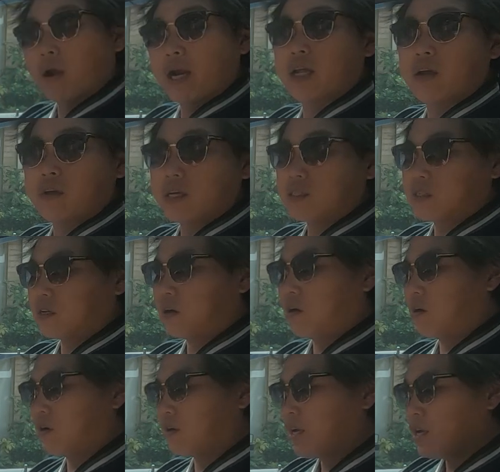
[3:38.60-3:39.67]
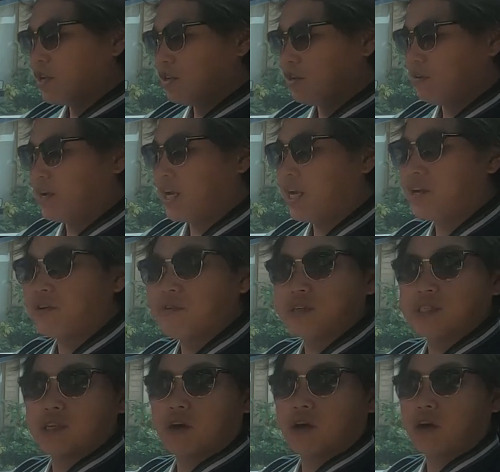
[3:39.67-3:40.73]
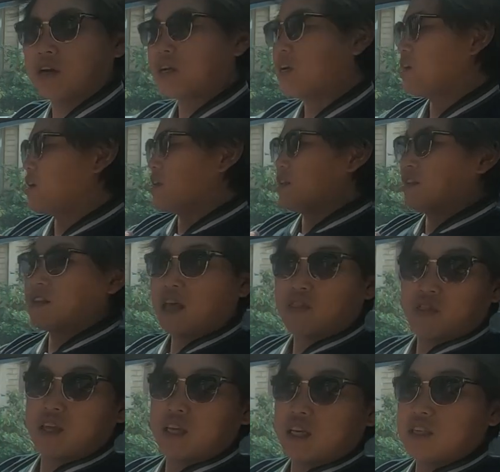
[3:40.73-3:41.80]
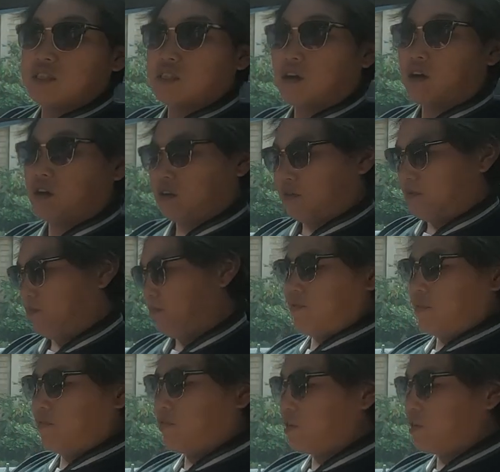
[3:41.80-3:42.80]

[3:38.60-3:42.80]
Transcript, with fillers: radio isn't on, your heater isn't on, nothing is on. The